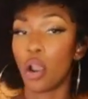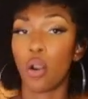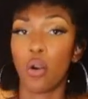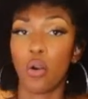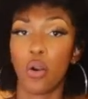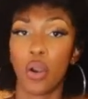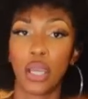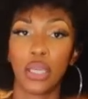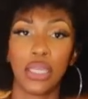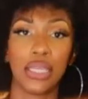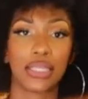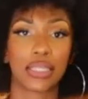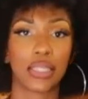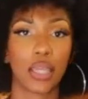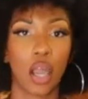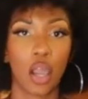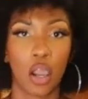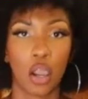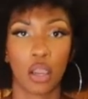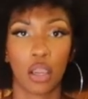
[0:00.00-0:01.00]
on his
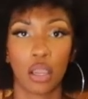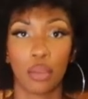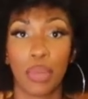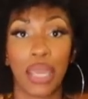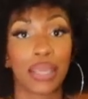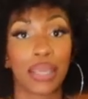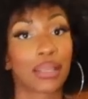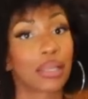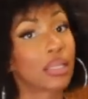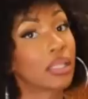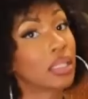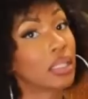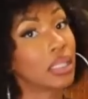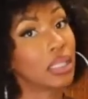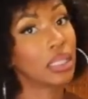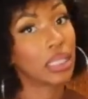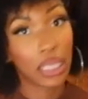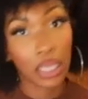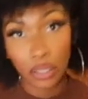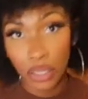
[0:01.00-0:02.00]
arm,
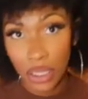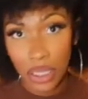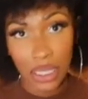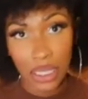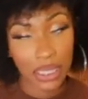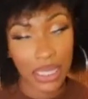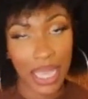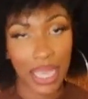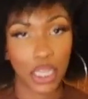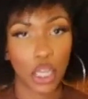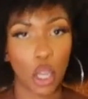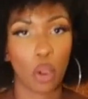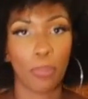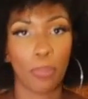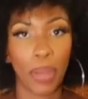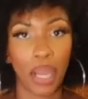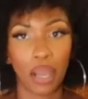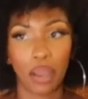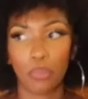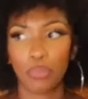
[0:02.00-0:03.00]
clearly this ain't no
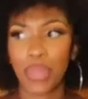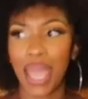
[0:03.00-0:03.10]
bum.